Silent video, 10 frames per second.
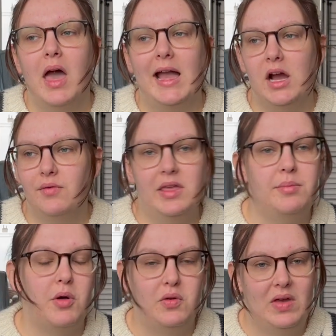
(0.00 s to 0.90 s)
I got really
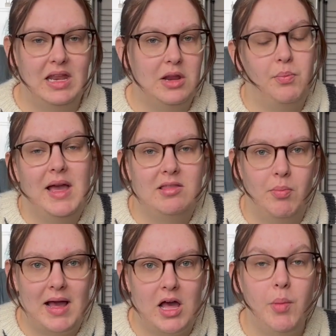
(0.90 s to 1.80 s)
motivated and picked it
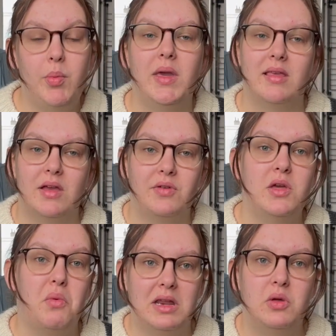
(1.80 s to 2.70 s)
back up because I really
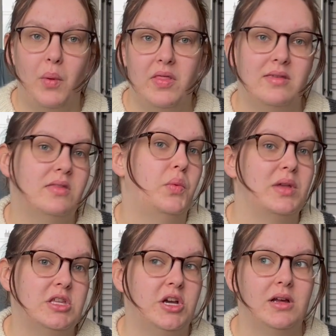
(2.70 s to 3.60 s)
wanted to wear this in the
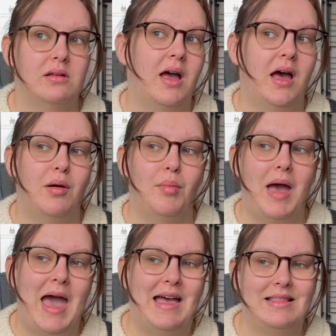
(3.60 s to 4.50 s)
winter,
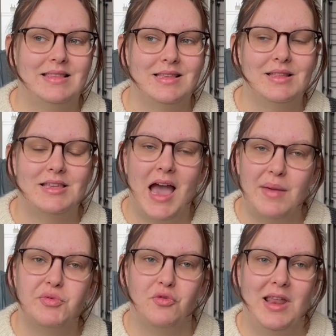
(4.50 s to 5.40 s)
and
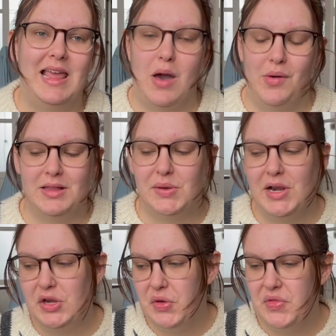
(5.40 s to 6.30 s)
time's running out, and so I
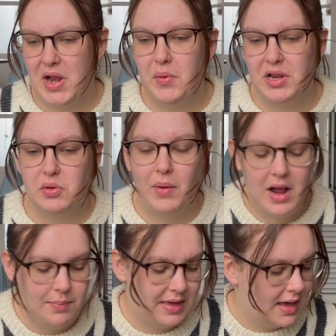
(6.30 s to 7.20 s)
knew that I wanted to wear
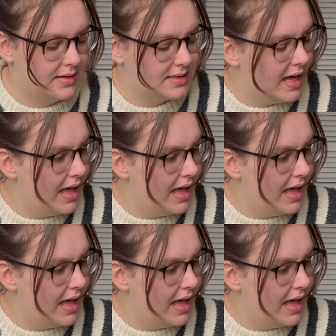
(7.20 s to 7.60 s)
it because